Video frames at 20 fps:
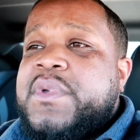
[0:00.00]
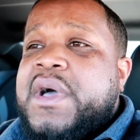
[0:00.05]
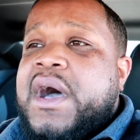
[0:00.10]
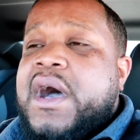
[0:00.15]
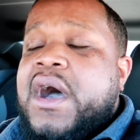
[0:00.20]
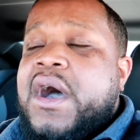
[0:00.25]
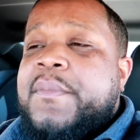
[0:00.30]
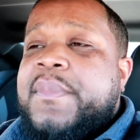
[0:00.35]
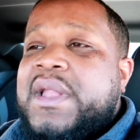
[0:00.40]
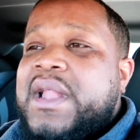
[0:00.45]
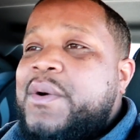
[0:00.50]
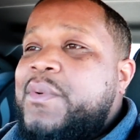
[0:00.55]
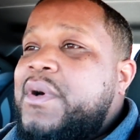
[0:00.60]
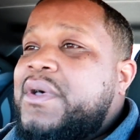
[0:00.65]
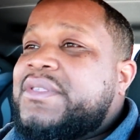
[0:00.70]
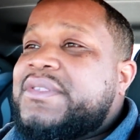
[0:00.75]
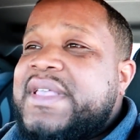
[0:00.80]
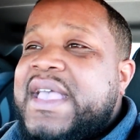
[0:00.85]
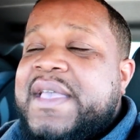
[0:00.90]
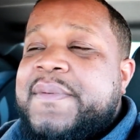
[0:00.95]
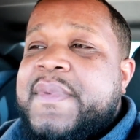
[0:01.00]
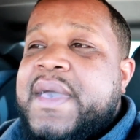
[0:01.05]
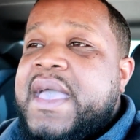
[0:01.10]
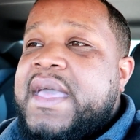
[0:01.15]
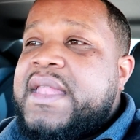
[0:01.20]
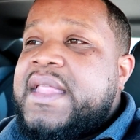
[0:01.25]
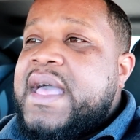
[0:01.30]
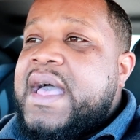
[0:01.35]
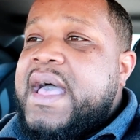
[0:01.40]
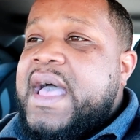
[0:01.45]
But I will say,
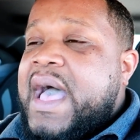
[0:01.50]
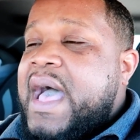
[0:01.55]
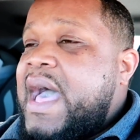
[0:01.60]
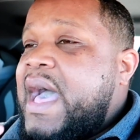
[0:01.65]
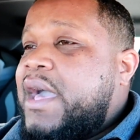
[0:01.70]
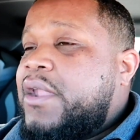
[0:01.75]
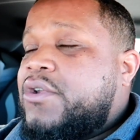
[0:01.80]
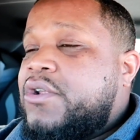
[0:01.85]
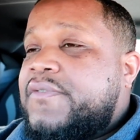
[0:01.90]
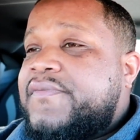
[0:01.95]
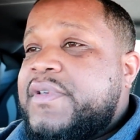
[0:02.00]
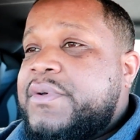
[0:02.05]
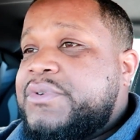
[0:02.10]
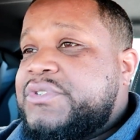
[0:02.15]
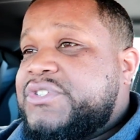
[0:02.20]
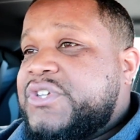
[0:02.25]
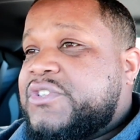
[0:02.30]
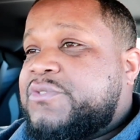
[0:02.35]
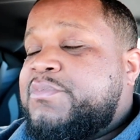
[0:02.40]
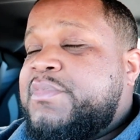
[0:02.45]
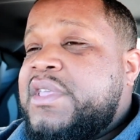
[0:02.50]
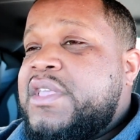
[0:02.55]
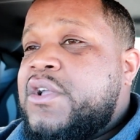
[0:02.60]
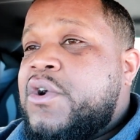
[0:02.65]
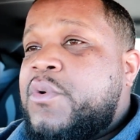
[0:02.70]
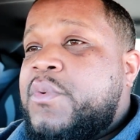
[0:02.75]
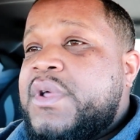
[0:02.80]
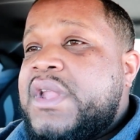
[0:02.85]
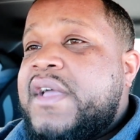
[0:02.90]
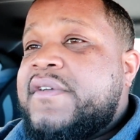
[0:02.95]
man, I don't know if it was just
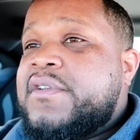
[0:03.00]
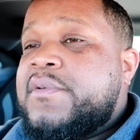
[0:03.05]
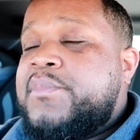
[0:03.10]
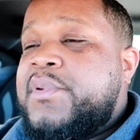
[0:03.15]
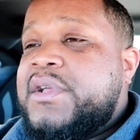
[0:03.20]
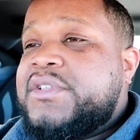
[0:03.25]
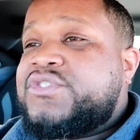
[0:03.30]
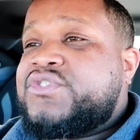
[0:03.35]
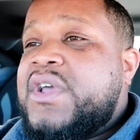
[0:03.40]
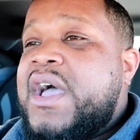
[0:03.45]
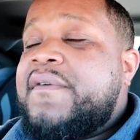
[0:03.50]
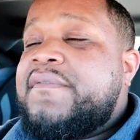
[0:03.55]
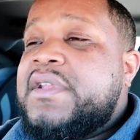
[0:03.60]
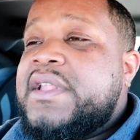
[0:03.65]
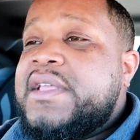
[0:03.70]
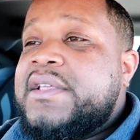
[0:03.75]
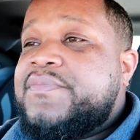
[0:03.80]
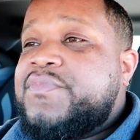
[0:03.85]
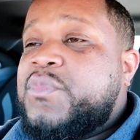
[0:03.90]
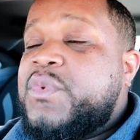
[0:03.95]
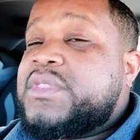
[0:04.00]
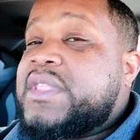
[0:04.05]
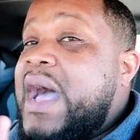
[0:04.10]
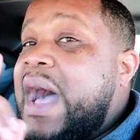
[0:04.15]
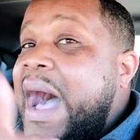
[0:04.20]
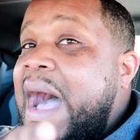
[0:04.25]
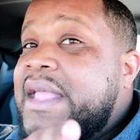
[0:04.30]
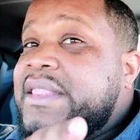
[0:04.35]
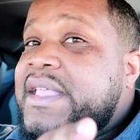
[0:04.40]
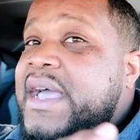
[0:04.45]
me or whatever, but traveling with
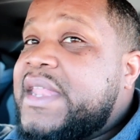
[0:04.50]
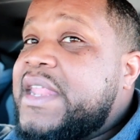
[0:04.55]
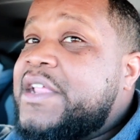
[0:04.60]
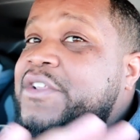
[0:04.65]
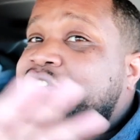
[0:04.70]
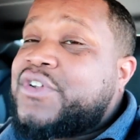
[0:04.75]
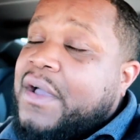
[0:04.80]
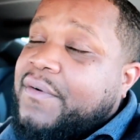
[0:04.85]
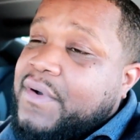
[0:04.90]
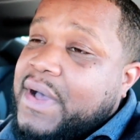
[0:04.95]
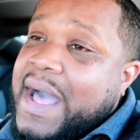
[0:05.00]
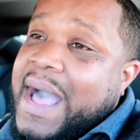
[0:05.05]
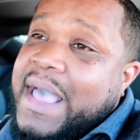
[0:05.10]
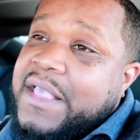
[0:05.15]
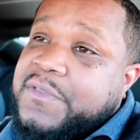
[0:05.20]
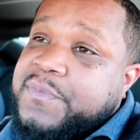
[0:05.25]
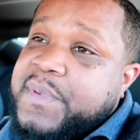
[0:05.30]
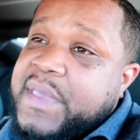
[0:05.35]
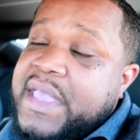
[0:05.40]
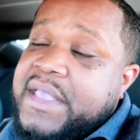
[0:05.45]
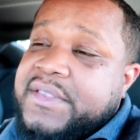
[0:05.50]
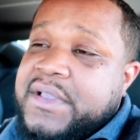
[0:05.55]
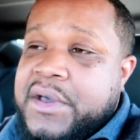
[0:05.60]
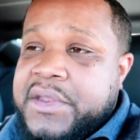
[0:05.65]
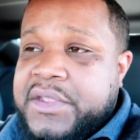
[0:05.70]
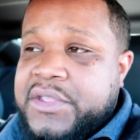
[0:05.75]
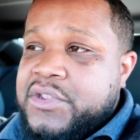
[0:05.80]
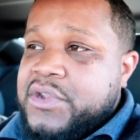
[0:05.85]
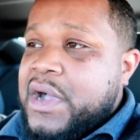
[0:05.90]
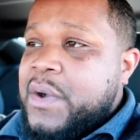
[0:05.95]
the Honda, I travel at high speeds.
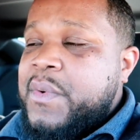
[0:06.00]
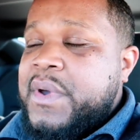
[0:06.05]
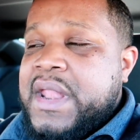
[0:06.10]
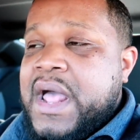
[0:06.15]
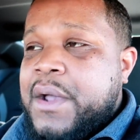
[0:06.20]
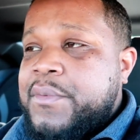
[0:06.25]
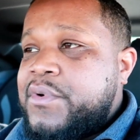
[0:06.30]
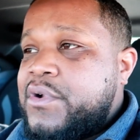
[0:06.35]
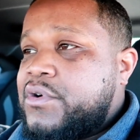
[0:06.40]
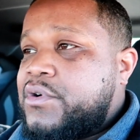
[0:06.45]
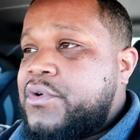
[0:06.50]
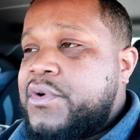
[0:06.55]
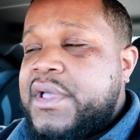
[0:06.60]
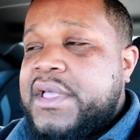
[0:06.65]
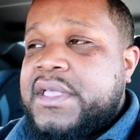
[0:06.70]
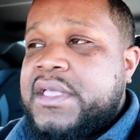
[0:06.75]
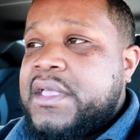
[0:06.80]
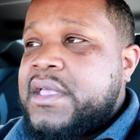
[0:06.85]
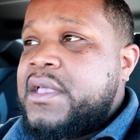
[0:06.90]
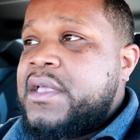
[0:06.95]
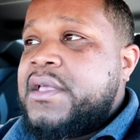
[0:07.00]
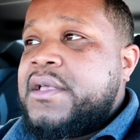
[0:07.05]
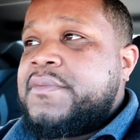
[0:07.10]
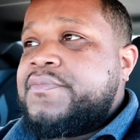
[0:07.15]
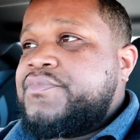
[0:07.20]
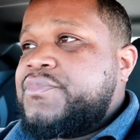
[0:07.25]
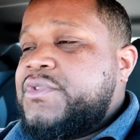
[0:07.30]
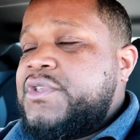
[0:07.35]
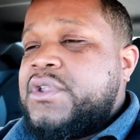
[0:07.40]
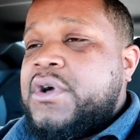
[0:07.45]
I went out real quick,
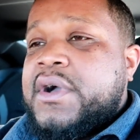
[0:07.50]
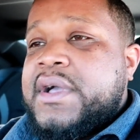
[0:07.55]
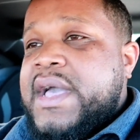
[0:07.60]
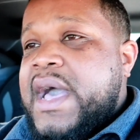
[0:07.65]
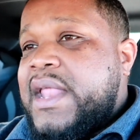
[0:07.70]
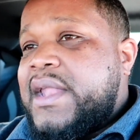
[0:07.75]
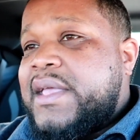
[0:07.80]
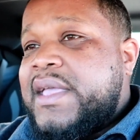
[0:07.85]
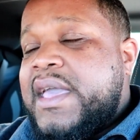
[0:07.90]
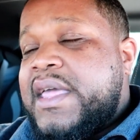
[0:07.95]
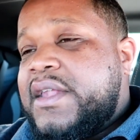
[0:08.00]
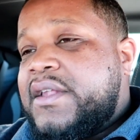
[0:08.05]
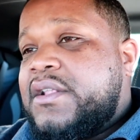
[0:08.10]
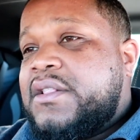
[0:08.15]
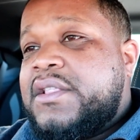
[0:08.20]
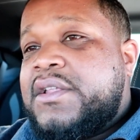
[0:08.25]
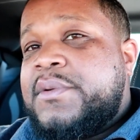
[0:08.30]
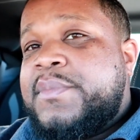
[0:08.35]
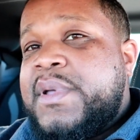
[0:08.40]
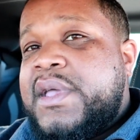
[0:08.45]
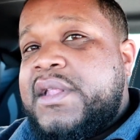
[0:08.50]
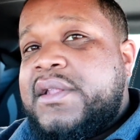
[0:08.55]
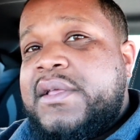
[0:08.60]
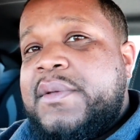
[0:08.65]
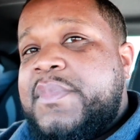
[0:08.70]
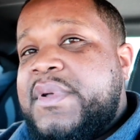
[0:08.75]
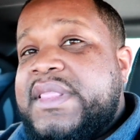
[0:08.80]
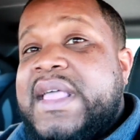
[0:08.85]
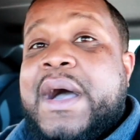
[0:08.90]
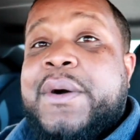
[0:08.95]
you know, kind of hit it a little
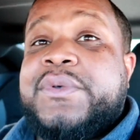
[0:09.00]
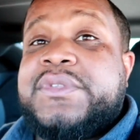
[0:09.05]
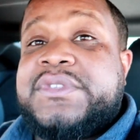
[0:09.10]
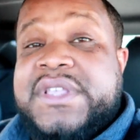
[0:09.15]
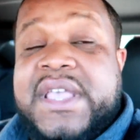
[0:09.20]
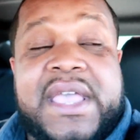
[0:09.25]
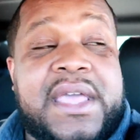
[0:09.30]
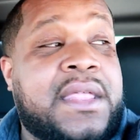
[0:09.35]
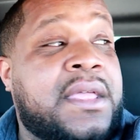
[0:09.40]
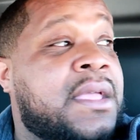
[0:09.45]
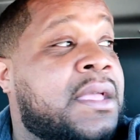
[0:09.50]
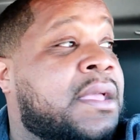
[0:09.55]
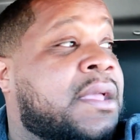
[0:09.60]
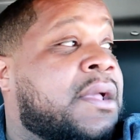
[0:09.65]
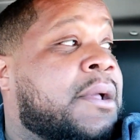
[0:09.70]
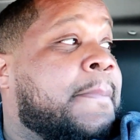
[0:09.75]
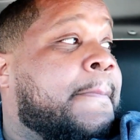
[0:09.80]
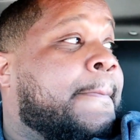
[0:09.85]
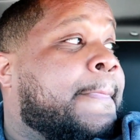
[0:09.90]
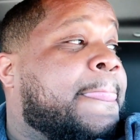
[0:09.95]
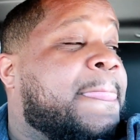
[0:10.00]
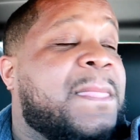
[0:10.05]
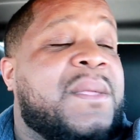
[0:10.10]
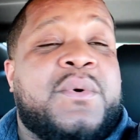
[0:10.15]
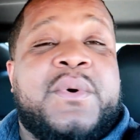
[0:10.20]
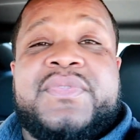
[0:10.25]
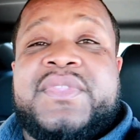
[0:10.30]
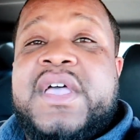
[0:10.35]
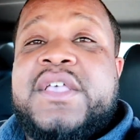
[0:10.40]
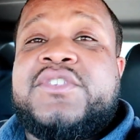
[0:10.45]
bit, but that was it.
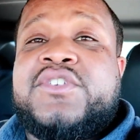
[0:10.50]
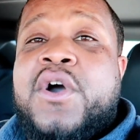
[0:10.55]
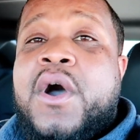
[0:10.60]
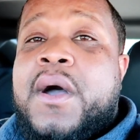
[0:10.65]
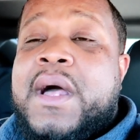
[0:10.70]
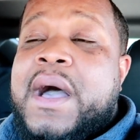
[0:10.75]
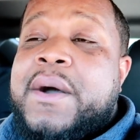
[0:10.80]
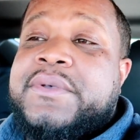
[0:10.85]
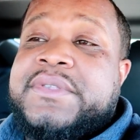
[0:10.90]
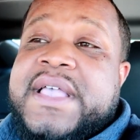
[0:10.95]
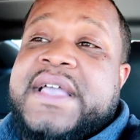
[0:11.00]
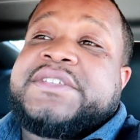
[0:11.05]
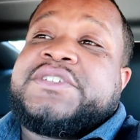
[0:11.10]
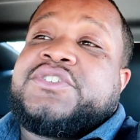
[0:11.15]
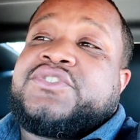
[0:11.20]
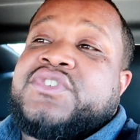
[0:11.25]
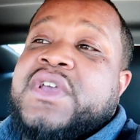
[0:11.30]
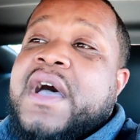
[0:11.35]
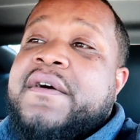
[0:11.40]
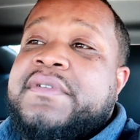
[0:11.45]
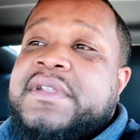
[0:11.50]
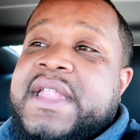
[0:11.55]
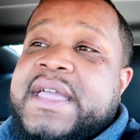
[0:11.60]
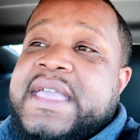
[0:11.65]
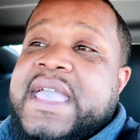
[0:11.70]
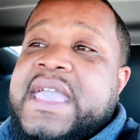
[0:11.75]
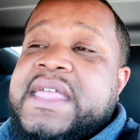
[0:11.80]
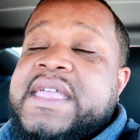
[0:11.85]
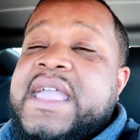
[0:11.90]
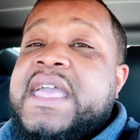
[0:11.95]
With this car, I was actually traveling
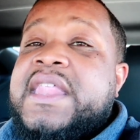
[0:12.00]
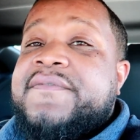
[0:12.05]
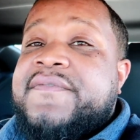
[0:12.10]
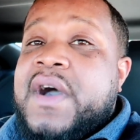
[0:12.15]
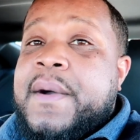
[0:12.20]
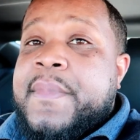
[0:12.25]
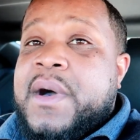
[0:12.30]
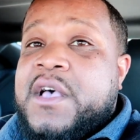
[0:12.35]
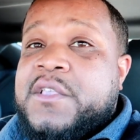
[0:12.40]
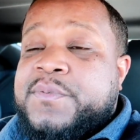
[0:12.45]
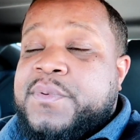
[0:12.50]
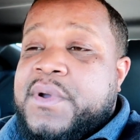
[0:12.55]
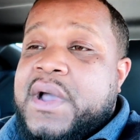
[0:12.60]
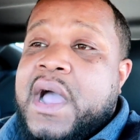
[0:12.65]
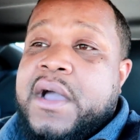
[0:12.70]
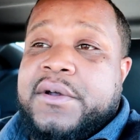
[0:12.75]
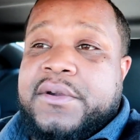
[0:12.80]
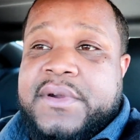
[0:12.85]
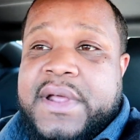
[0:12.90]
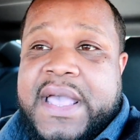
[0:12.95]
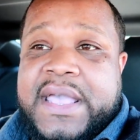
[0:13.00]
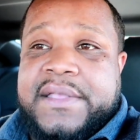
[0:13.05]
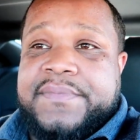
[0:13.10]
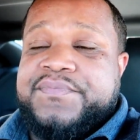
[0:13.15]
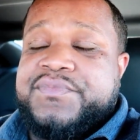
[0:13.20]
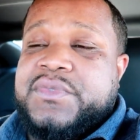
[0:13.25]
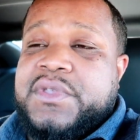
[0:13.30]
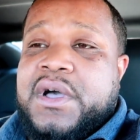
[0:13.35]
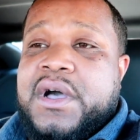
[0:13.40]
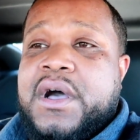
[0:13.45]
like 80, 85 miles per hour, right?
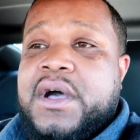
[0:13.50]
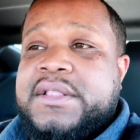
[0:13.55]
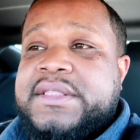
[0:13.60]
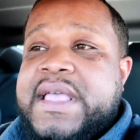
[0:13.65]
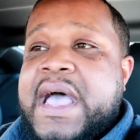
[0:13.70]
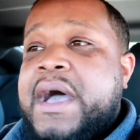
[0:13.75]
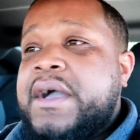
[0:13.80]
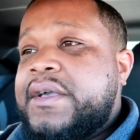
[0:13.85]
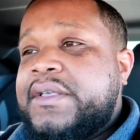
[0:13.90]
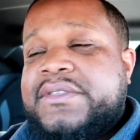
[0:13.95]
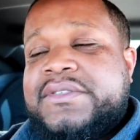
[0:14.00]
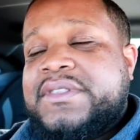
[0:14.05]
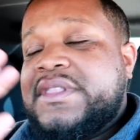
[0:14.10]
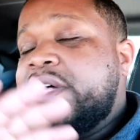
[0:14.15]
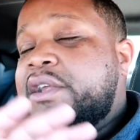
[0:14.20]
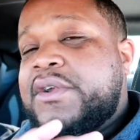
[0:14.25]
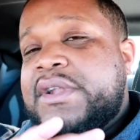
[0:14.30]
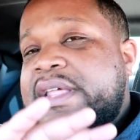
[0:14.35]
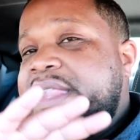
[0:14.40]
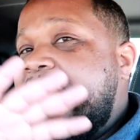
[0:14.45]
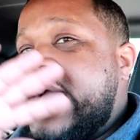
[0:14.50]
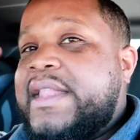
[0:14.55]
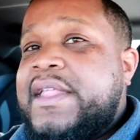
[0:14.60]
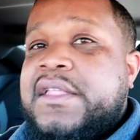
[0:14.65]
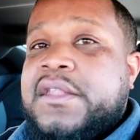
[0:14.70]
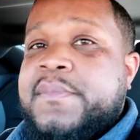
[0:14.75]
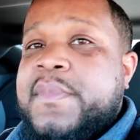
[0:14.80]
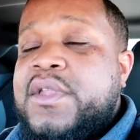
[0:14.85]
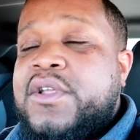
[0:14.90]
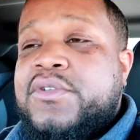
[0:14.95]
Down, because it's literally like
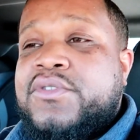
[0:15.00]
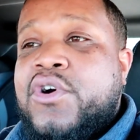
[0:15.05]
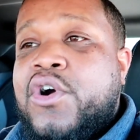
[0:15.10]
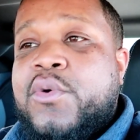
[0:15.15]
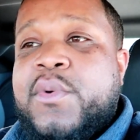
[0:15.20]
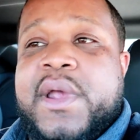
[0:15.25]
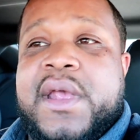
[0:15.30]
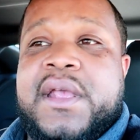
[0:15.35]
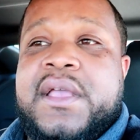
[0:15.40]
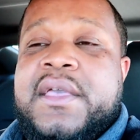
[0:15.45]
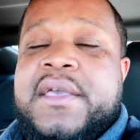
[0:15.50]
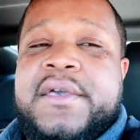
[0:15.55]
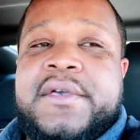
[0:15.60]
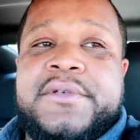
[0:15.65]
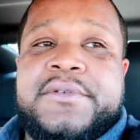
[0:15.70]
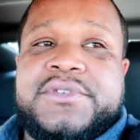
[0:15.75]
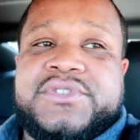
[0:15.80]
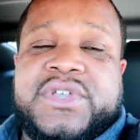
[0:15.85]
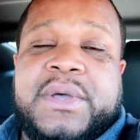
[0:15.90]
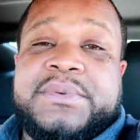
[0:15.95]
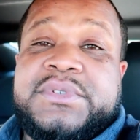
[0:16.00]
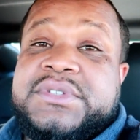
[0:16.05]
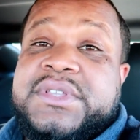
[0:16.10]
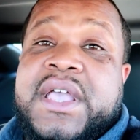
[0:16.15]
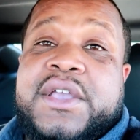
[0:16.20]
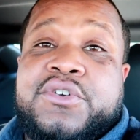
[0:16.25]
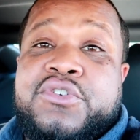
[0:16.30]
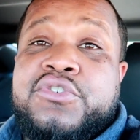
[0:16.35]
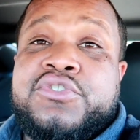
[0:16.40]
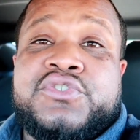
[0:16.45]
in the middle of nowhere. So I'm just
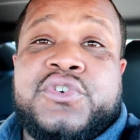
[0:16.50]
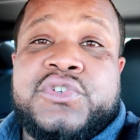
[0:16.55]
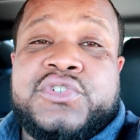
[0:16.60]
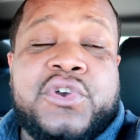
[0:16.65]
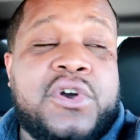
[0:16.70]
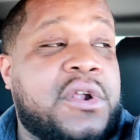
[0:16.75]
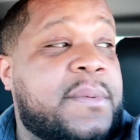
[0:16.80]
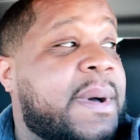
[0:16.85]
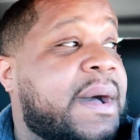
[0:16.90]
at cruise control